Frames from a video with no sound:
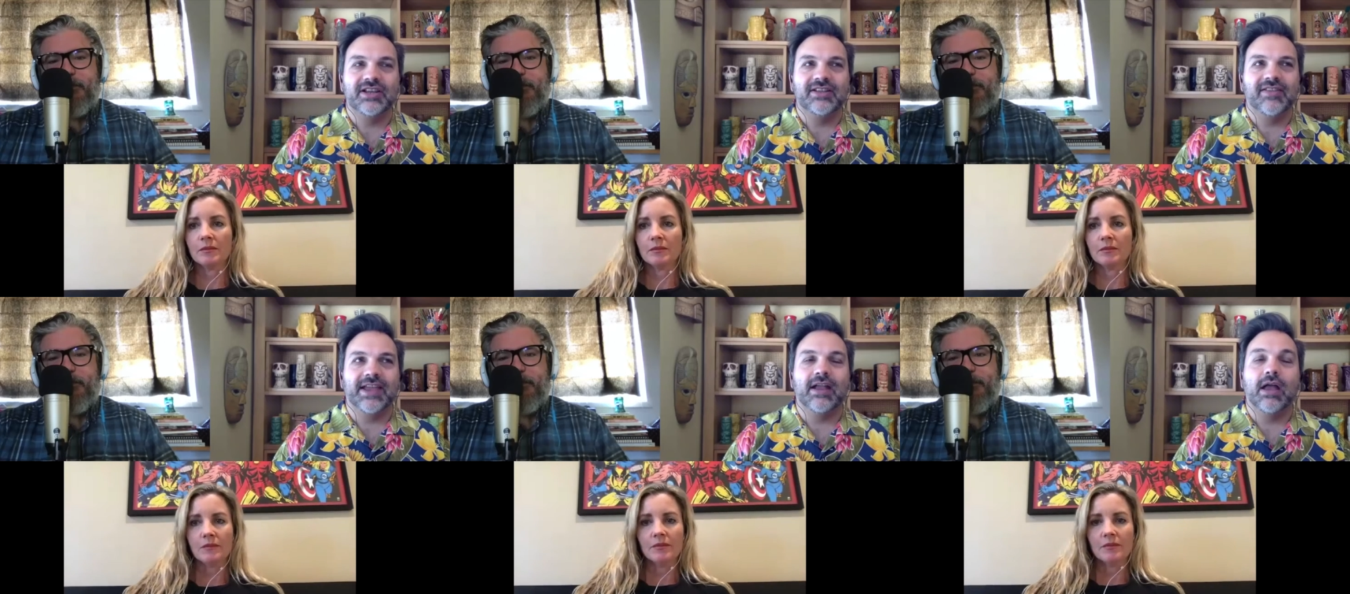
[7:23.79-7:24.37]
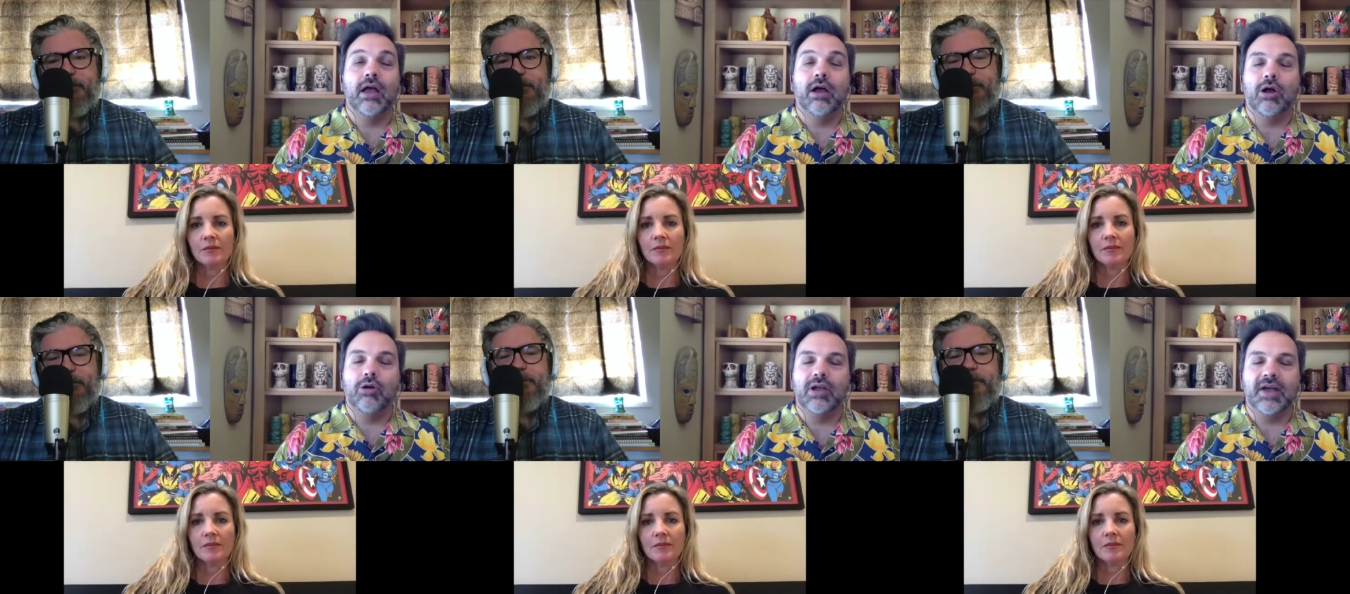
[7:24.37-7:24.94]
Speaker 1: like,
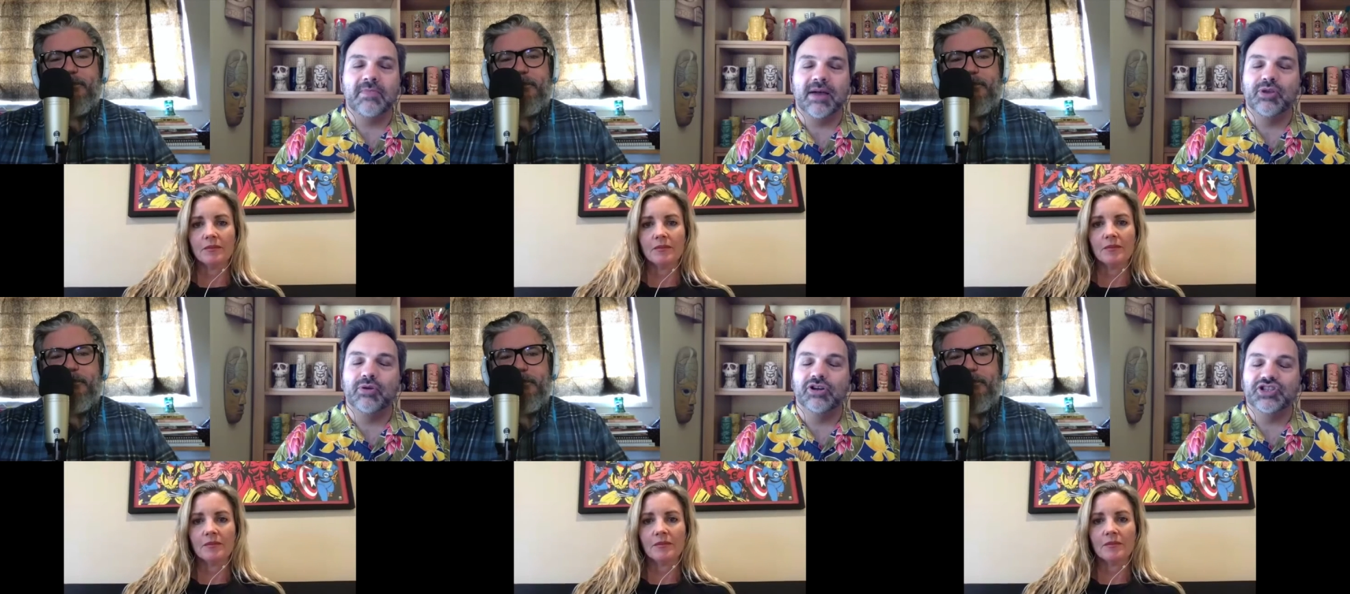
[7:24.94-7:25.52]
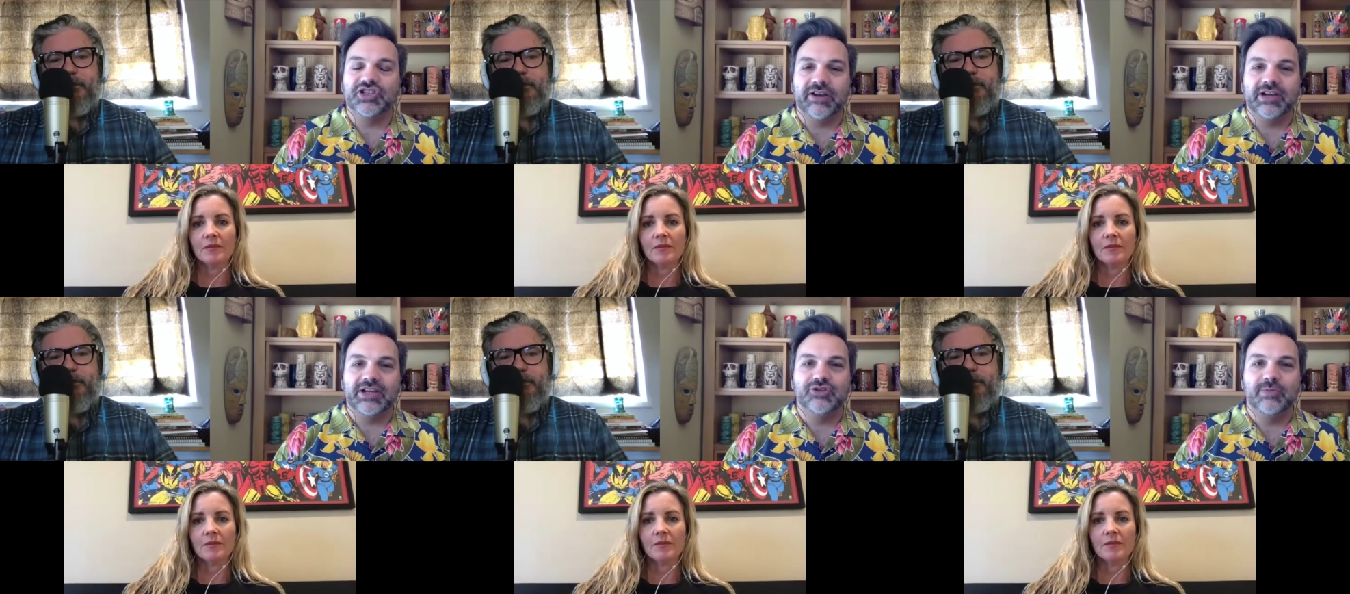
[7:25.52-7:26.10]
oh God, mom, you are sharing
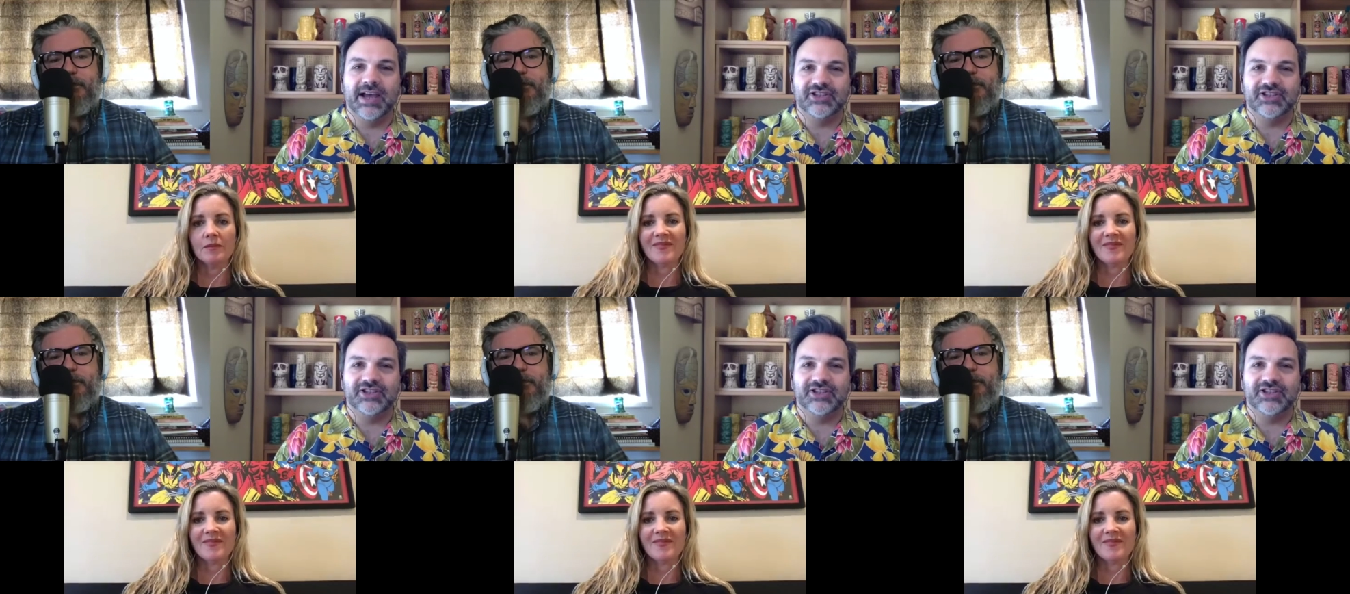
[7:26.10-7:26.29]
too much.